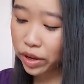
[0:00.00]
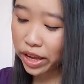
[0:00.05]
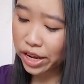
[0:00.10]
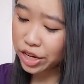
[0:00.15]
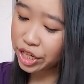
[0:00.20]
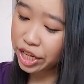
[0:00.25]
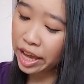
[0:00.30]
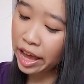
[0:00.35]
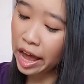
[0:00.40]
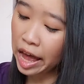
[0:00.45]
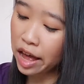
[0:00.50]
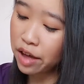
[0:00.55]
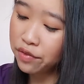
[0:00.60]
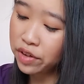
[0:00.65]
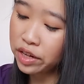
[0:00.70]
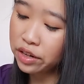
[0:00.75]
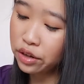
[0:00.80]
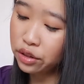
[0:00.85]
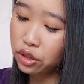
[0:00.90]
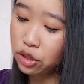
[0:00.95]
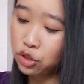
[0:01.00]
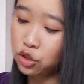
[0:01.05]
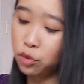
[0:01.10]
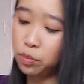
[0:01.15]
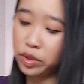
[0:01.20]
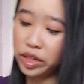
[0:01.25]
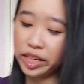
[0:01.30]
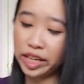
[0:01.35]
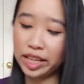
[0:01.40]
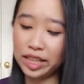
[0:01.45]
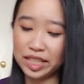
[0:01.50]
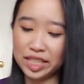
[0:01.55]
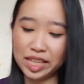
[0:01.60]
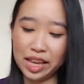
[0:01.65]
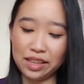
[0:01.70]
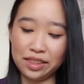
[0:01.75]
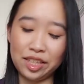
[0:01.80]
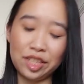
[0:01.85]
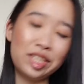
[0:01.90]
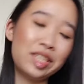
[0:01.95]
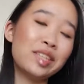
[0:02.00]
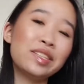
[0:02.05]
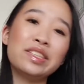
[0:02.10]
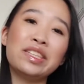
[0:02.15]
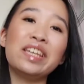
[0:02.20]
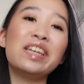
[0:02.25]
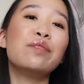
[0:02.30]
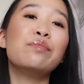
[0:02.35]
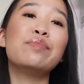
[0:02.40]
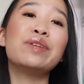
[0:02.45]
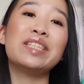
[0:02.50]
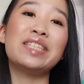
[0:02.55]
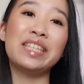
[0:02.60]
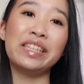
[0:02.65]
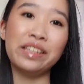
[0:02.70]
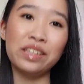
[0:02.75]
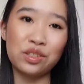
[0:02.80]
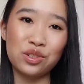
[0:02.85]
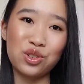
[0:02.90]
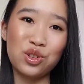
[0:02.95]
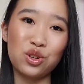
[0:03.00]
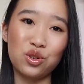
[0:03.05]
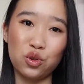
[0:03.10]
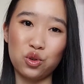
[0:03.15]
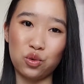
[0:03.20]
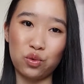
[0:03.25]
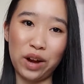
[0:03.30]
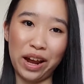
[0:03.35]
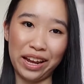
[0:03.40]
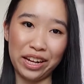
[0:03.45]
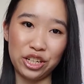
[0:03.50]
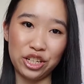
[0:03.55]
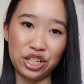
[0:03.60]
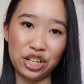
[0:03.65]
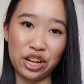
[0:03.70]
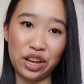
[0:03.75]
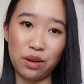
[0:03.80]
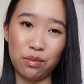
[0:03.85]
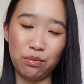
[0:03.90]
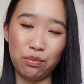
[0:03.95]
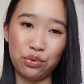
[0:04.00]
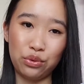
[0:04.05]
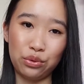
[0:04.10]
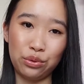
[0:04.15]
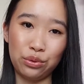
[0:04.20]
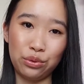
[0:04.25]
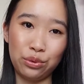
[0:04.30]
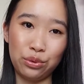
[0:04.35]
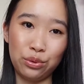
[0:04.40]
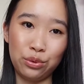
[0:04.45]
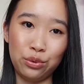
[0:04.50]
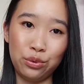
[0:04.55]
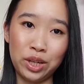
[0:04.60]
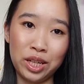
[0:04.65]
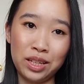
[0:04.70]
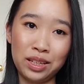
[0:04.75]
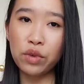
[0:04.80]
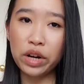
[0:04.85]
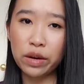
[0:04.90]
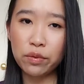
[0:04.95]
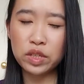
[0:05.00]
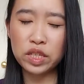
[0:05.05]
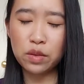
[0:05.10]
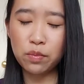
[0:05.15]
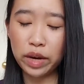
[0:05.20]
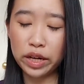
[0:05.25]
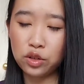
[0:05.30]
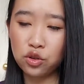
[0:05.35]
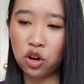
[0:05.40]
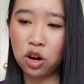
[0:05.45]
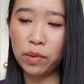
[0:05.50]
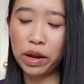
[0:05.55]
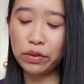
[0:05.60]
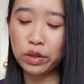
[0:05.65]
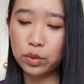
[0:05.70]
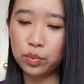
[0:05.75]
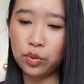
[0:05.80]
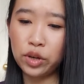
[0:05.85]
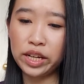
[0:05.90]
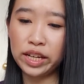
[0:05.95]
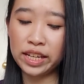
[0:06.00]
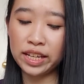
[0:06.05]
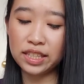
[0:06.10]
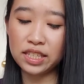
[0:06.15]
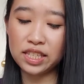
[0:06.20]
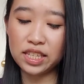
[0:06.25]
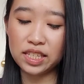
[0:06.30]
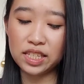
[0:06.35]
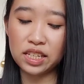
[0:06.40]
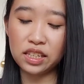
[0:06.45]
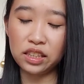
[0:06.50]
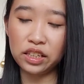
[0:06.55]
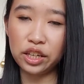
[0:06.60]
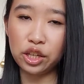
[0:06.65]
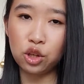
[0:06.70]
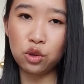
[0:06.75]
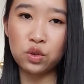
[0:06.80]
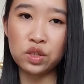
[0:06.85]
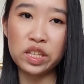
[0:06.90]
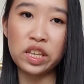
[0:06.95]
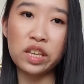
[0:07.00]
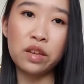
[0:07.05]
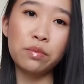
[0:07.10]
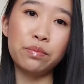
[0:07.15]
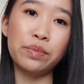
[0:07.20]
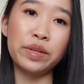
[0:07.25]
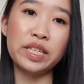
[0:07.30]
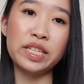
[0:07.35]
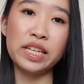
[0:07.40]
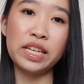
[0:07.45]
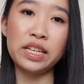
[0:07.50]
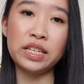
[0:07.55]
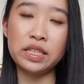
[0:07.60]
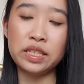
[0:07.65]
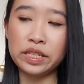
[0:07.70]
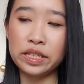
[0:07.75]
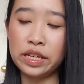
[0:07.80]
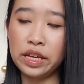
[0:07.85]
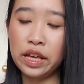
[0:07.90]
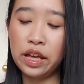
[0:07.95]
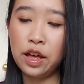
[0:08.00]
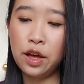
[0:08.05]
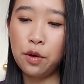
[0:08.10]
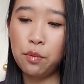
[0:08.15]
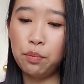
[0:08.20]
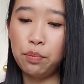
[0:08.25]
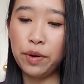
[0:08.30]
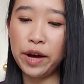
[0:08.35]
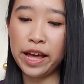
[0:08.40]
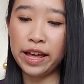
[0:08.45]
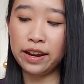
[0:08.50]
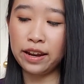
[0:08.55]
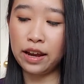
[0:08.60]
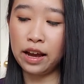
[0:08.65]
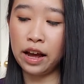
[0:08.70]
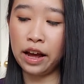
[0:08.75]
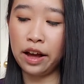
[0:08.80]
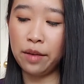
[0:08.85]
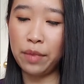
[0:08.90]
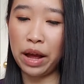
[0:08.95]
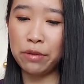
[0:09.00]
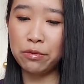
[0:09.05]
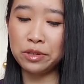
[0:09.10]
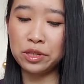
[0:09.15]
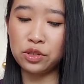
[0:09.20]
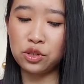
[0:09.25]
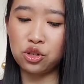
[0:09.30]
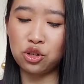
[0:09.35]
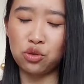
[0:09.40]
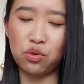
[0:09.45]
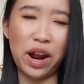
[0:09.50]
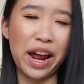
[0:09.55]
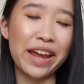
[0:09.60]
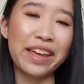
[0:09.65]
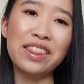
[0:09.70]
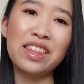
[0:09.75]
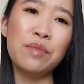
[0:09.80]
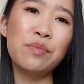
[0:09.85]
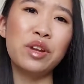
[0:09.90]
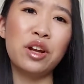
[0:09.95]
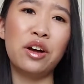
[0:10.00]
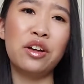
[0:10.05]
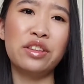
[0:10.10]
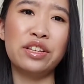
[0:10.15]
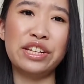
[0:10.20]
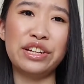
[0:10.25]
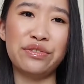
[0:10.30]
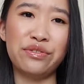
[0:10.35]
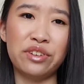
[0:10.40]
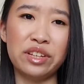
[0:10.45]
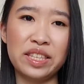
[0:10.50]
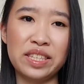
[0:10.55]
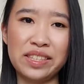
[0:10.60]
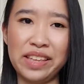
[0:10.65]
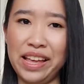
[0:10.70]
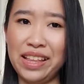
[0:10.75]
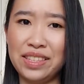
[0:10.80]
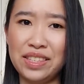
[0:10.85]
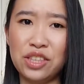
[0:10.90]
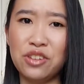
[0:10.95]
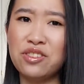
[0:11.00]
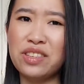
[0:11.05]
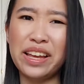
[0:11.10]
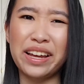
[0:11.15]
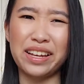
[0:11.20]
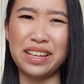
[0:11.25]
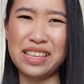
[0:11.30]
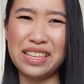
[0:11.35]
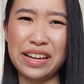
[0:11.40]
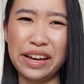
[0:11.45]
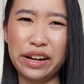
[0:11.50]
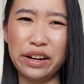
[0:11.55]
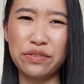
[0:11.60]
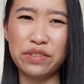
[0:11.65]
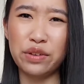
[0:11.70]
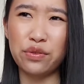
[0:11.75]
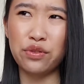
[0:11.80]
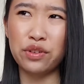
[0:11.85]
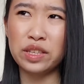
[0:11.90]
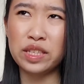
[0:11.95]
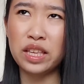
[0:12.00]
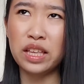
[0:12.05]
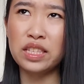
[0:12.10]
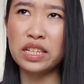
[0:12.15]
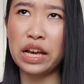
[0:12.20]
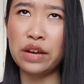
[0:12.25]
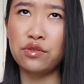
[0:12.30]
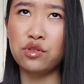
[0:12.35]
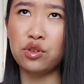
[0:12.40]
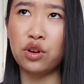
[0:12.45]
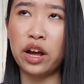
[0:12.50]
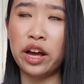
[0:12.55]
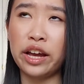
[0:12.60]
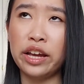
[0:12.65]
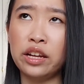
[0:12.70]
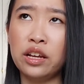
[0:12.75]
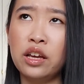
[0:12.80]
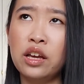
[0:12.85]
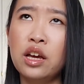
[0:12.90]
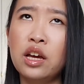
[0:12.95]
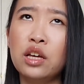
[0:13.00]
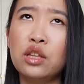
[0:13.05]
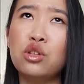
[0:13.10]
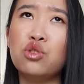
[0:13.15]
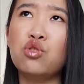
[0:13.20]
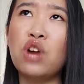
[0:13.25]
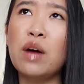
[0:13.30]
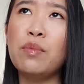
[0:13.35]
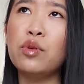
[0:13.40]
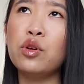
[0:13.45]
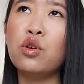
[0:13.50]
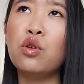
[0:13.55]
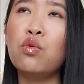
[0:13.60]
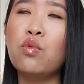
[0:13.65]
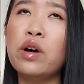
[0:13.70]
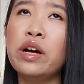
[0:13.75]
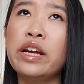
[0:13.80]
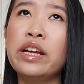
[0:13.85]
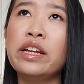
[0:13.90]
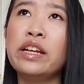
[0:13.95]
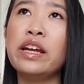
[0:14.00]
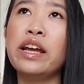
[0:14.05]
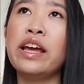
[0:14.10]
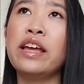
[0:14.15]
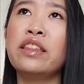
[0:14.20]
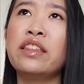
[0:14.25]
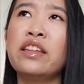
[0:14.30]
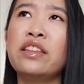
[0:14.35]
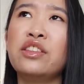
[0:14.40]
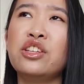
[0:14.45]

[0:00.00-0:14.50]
actually have another duplicate set. This is the Batiste dry shampoo. When I was in my dorm, I was pretty consistently using Batiste, but I was trying them in all the different scents. There's a ton of different scents. I've tried the tropical one and then the